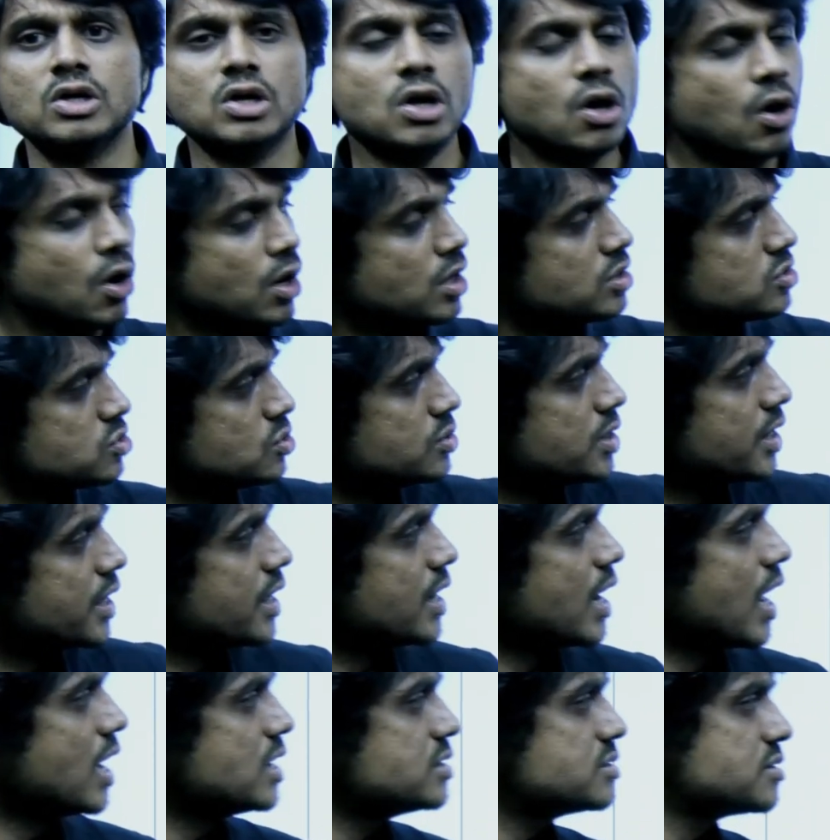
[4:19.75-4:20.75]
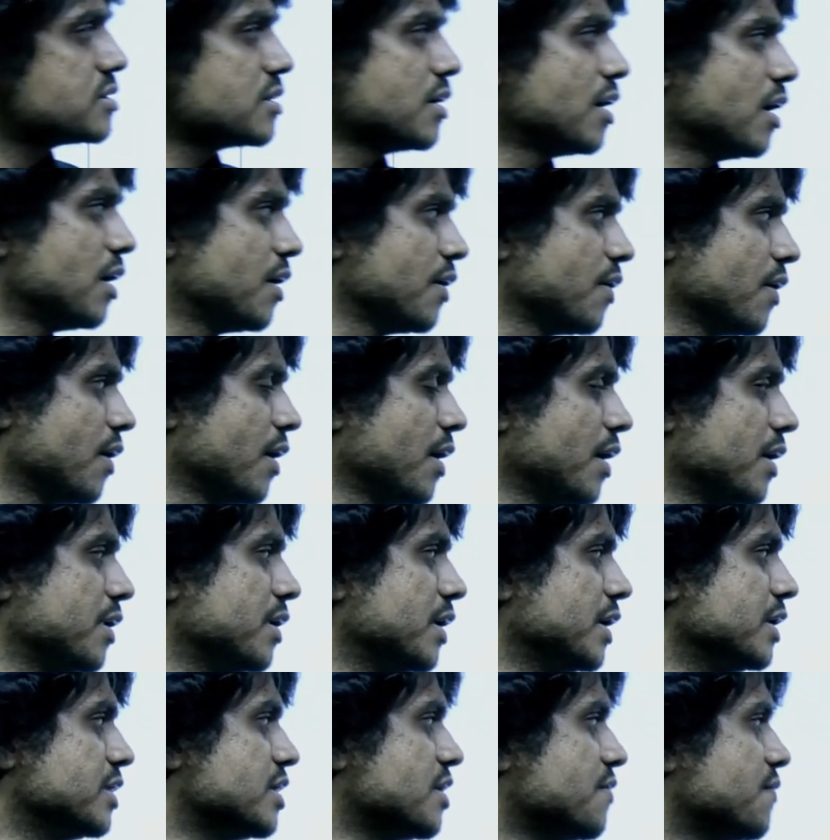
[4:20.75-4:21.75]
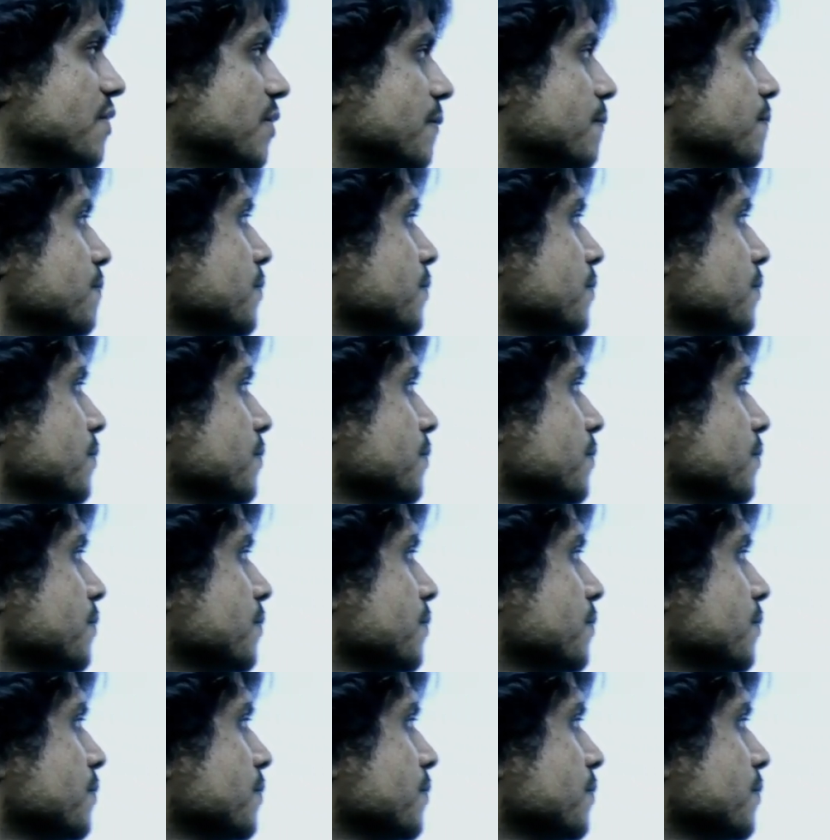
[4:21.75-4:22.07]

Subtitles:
Okay, so they can ask in either way.